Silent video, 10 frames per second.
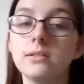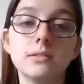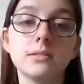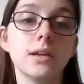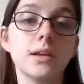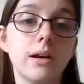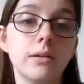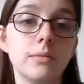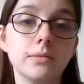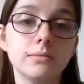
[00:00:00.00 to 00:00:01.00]

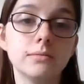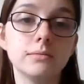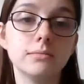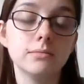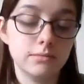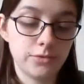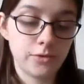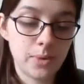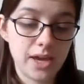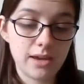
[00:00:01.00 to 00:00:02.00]
So
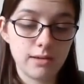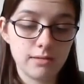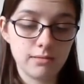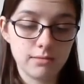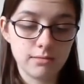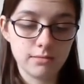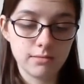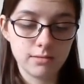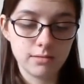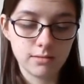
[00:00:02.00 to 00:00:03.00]
for me,
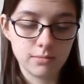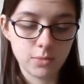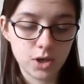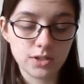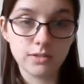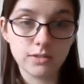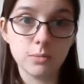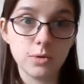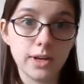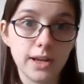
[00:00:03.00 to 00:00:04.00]
most of
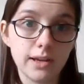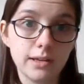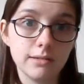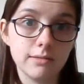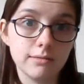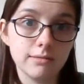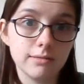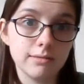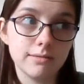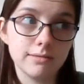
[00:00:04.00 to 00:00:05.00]
the money
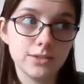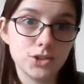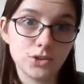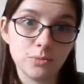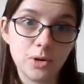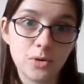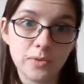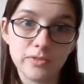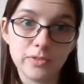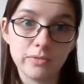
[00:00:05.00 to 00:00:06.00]
should be
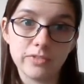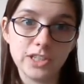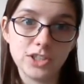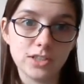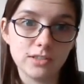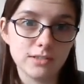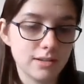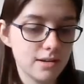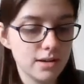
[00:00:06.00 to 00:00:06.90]
coming from finishes,